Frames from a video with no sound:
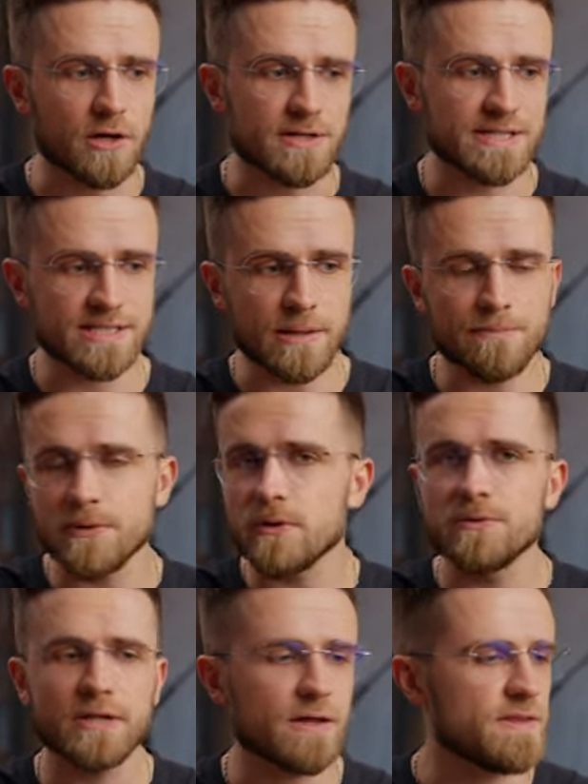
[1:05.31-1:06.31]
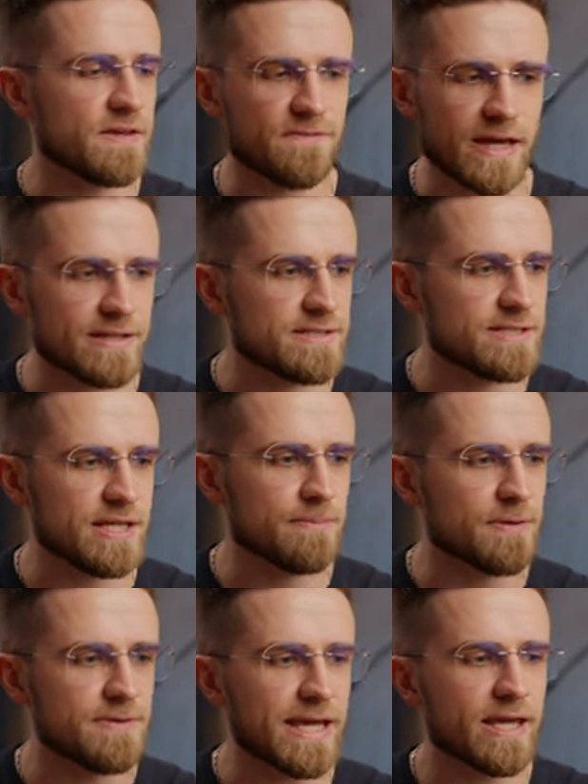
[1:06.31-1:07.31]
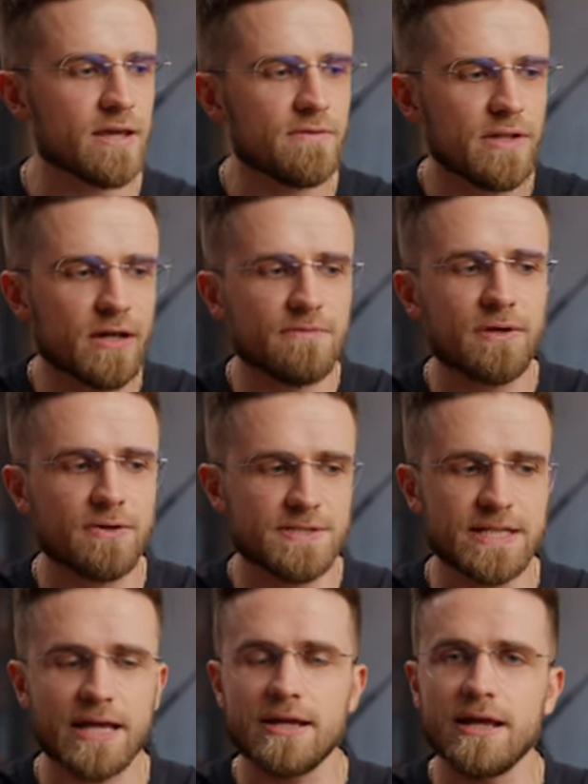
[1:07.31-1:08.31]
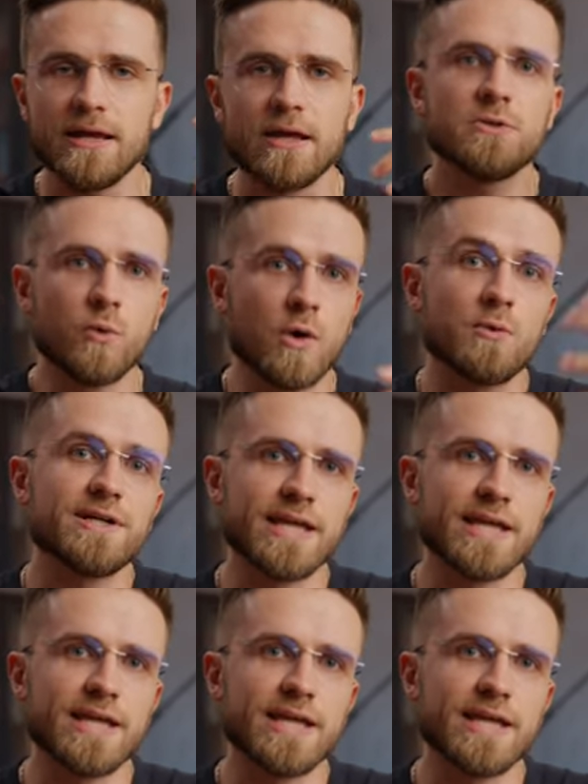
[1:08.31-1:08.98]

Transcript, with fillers: are simple, nothing fancy, but they give enough understanding to what we're